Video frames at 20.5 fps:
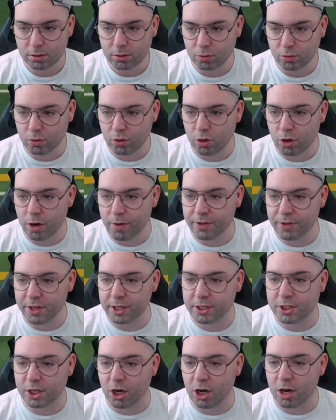Oh, over the
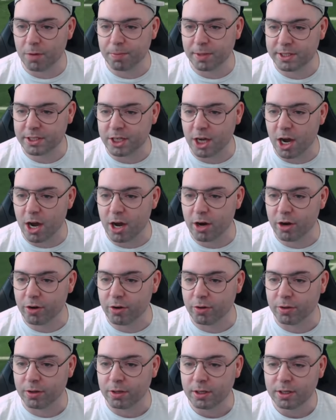top. Let's
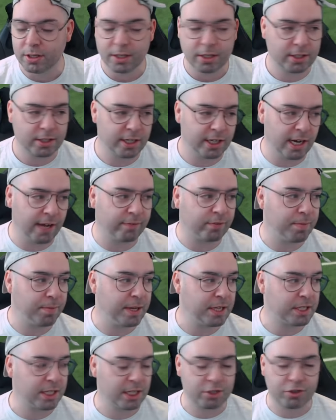go. Didn't have to
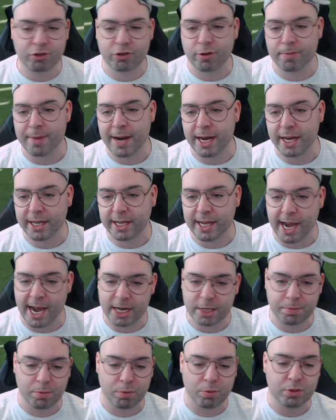be such a dramatic
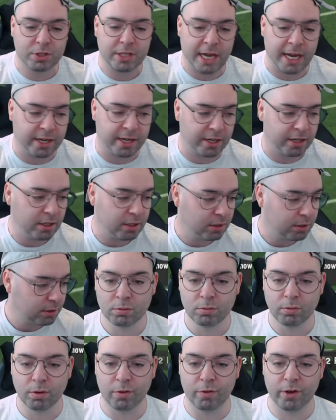catch, but we'll take it.
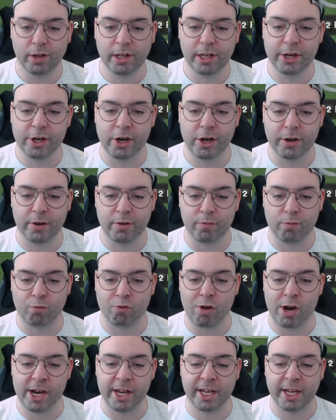We're really not
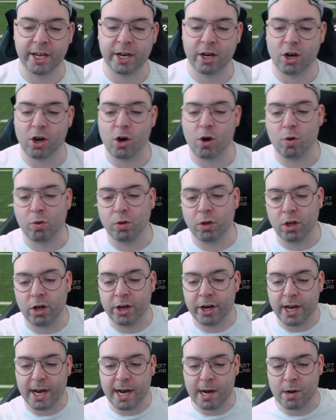running it a whole
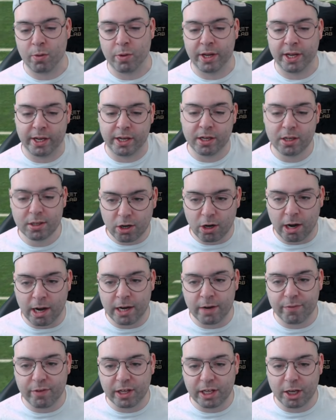lot, are we?
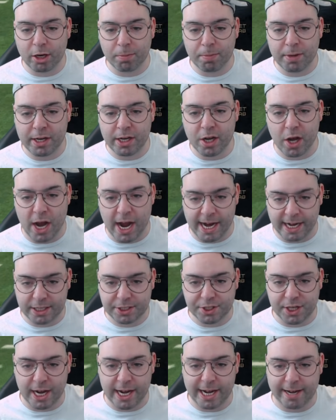Kind of a little bit
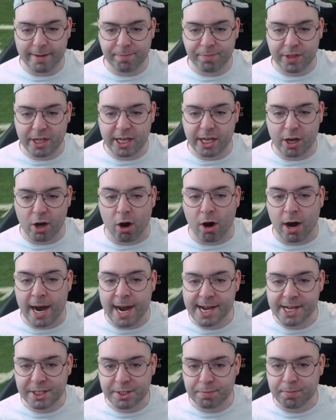yikes. I am the
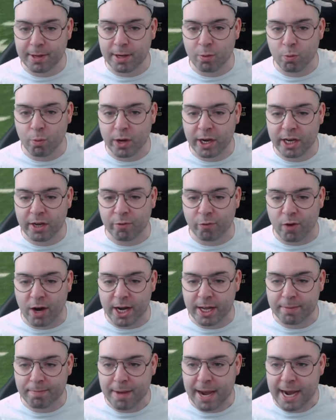Heisman winning
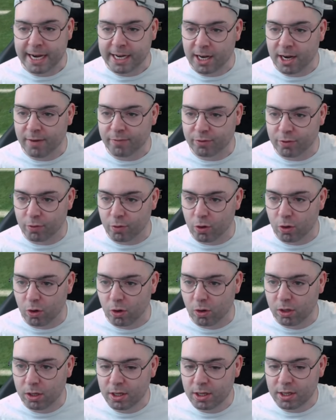running back after
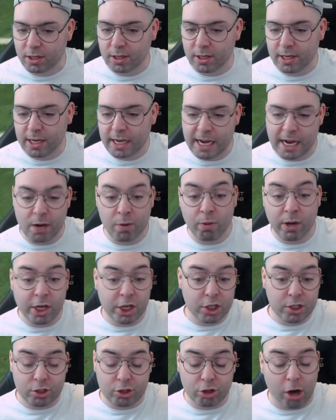all. And we're
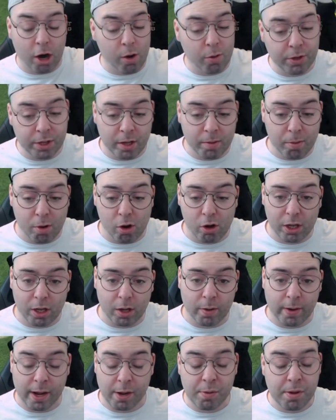just throwing the
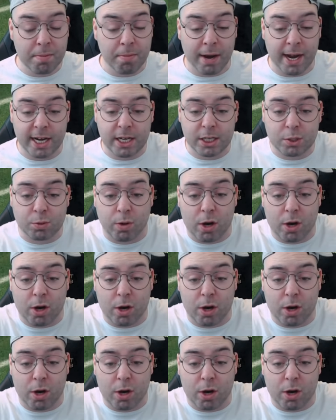ball away. We might as